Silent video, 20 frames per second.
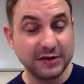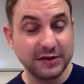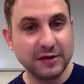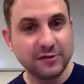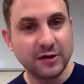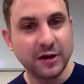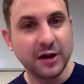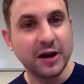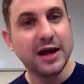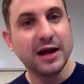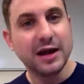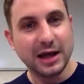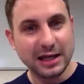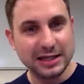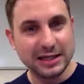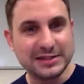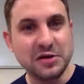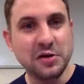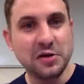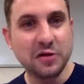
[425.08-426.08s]
they've given?
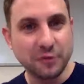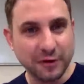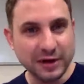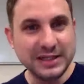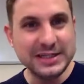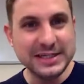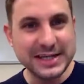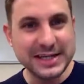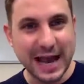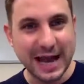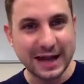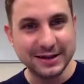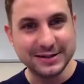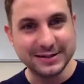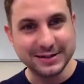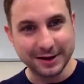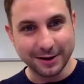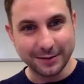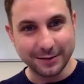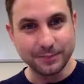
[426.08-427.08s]
It's another
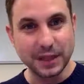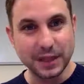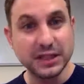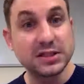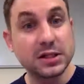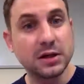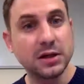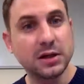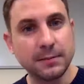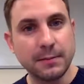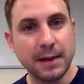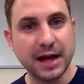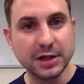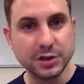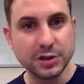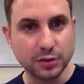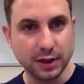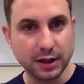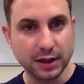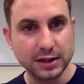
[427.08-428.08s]
indicator. It's another
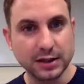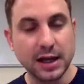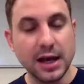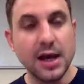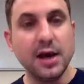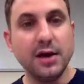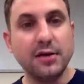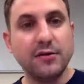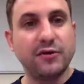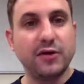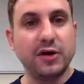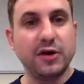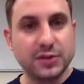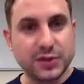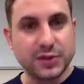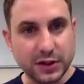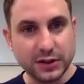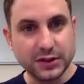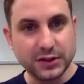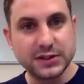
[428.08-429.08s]
metric for you
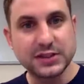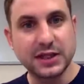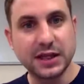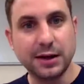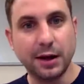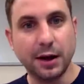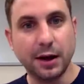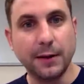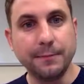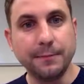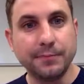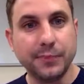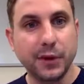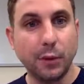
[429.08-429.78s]
to consider.